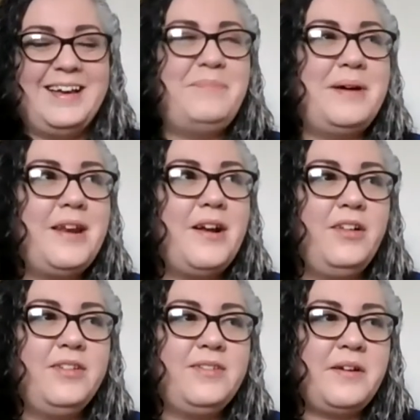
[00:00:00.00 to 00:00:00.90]
But
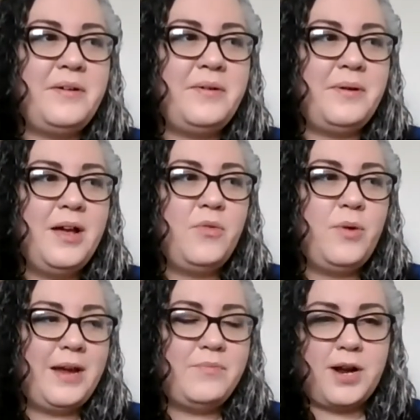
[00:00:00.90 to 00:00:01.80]
also,
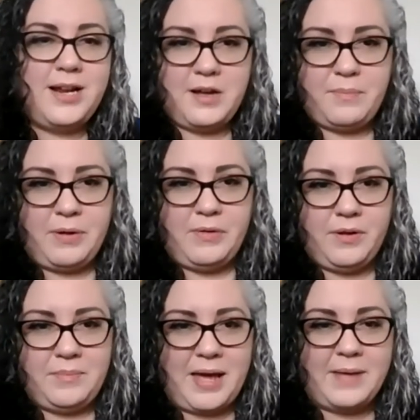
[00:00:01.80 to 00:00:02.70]
when I'm writing a
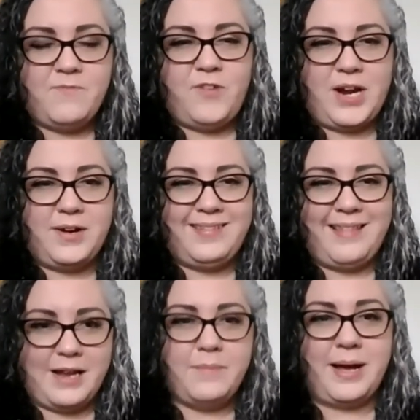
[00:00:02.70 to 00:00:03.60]
poem, I'm very
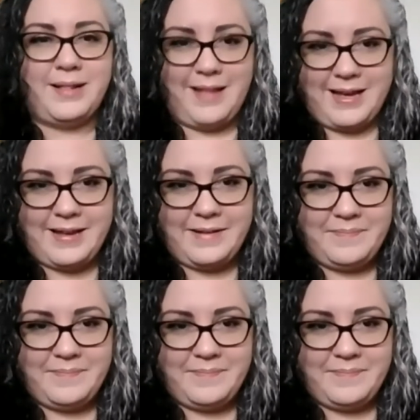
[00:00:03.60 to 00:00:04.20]
line by line.